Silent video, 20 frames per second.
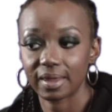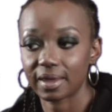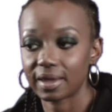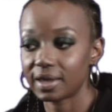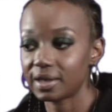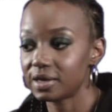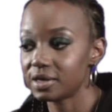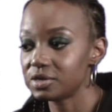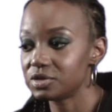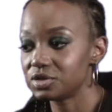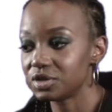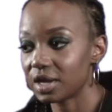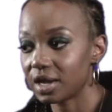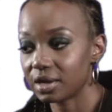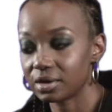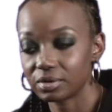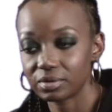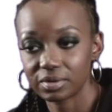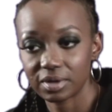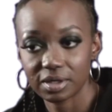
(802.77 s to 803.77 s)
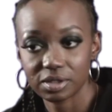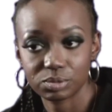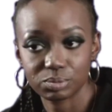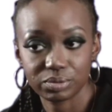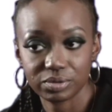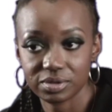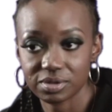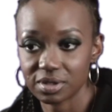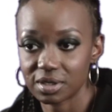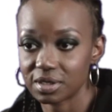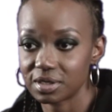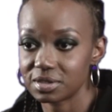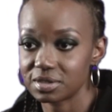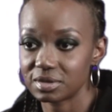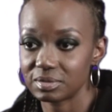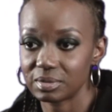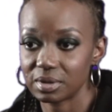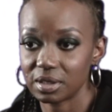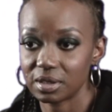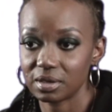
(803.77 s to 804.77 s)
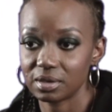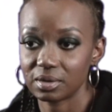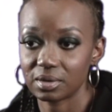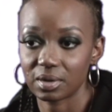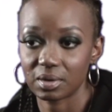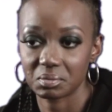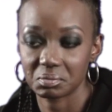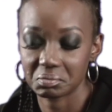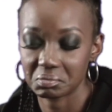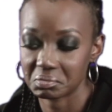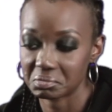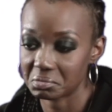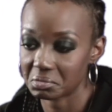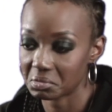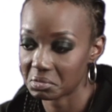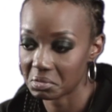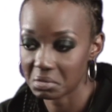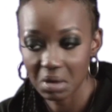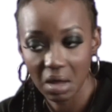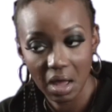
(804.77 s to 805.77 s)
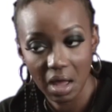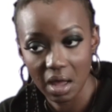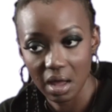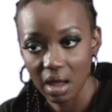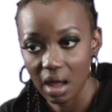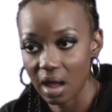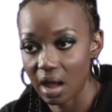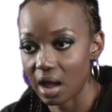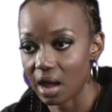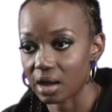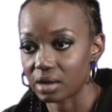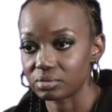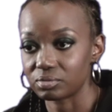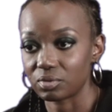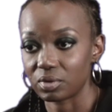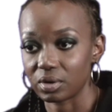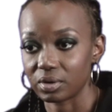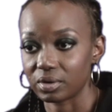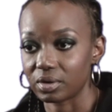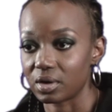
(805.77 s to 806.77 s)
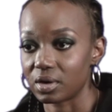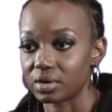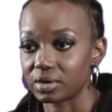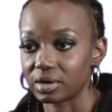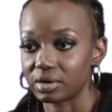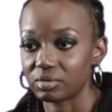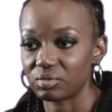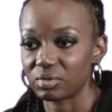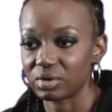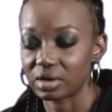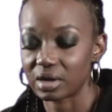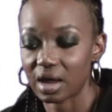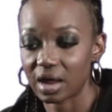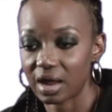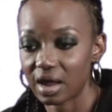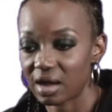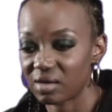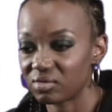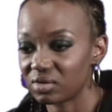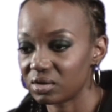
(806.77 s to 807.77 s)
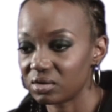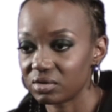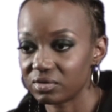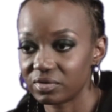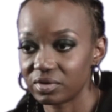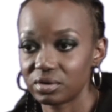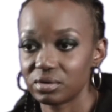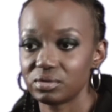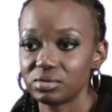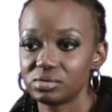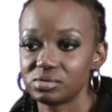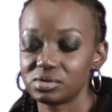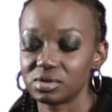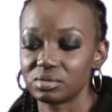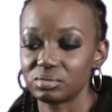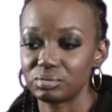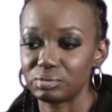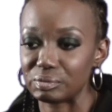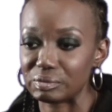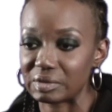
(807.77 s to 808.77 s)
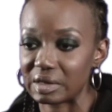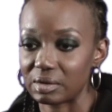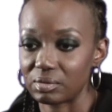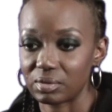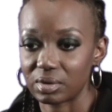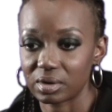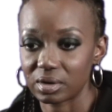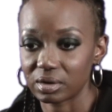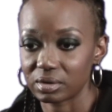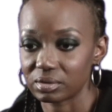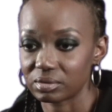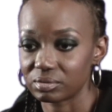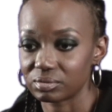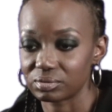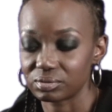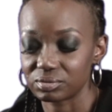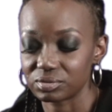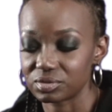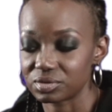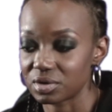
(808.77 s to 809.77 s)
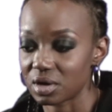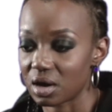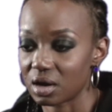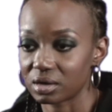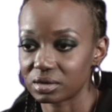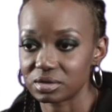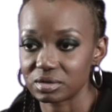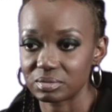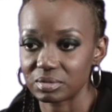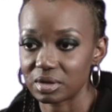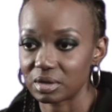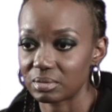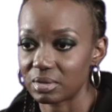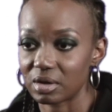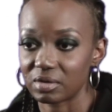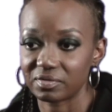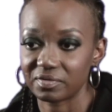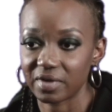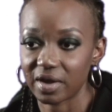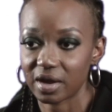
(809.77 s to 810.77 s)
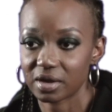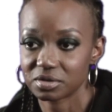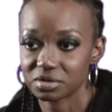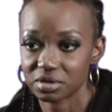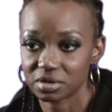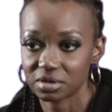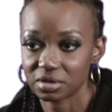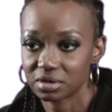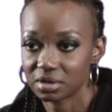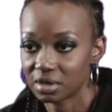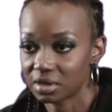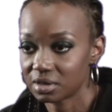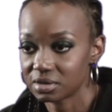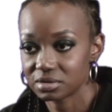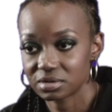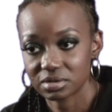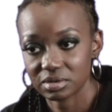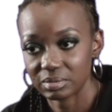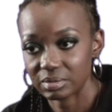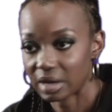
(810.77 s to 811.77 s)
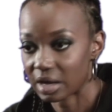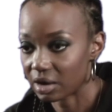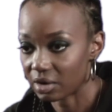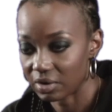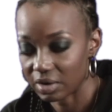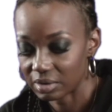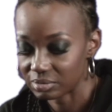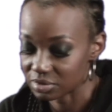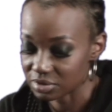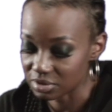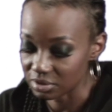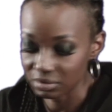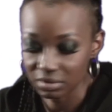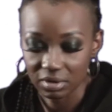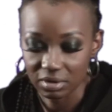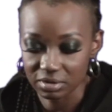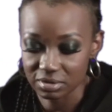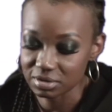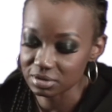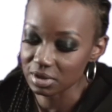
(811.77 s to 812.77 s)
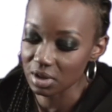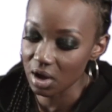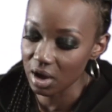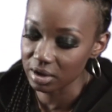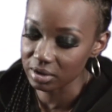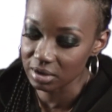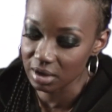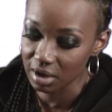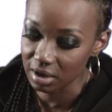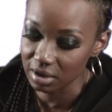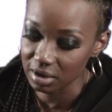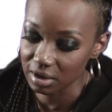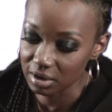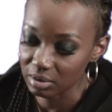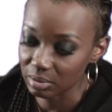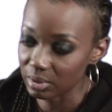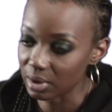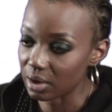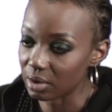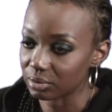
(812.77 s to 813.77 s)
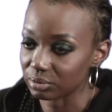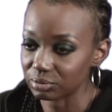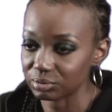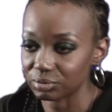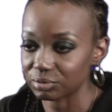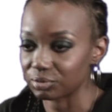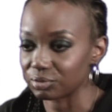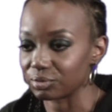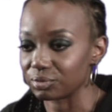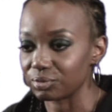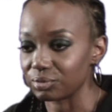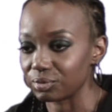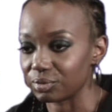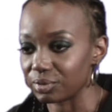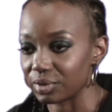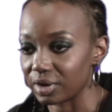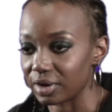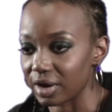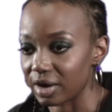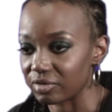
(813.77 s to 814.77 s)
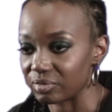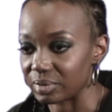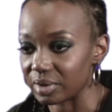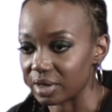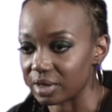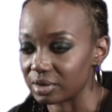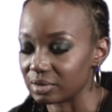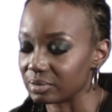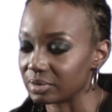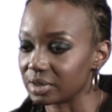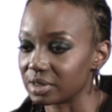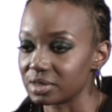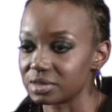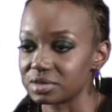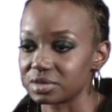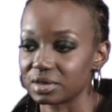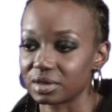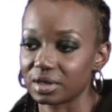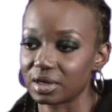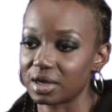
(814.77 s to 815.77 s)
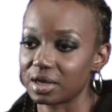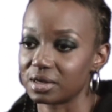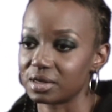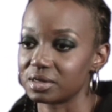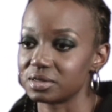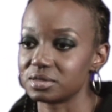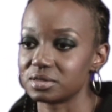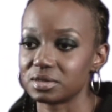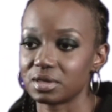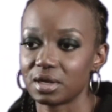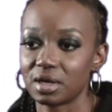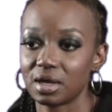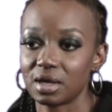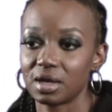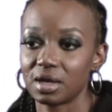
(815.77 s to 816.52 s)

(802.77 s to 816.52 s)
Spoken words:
Any channel that's presented to me, I work on it. When I have interviews and they want to talk to me about fashion, somehow I'm still going to slide that in about where I've been because again, it's